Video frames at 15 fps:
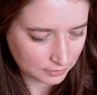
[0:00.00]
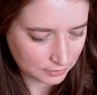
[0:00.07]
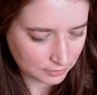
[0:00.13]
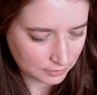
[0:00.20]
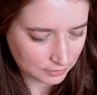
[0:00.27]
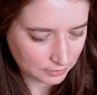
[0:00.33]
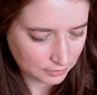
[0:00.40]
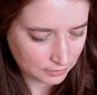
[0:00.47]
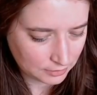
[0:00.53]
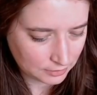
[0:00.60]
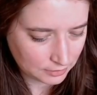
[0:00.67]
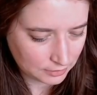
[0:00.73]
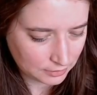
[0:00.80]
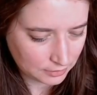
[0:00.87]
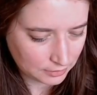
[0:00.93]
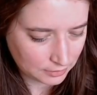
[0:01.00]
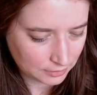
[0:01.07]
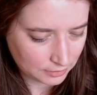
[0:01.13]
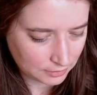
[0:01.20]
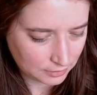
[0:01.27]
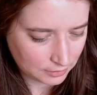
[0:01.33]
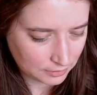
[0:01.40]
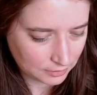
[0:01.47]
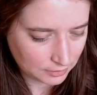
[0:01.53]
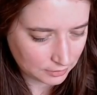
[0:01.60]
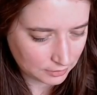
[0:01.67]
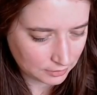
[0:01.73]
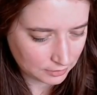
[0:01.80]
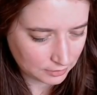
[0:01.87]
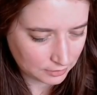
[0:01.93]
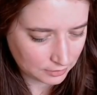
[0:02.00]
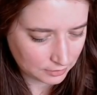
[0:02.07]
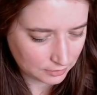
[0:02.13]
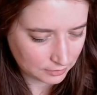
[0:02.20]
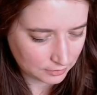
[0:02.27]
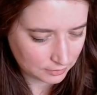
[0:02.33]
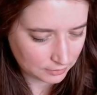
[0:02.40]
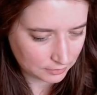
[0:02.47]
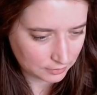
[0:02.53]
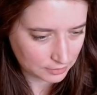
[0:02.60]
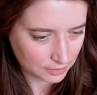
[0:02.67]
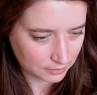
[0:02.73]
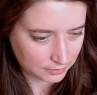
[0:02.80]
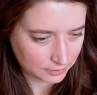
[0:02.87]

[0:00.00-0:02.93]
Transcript: No one is speaking in this clip.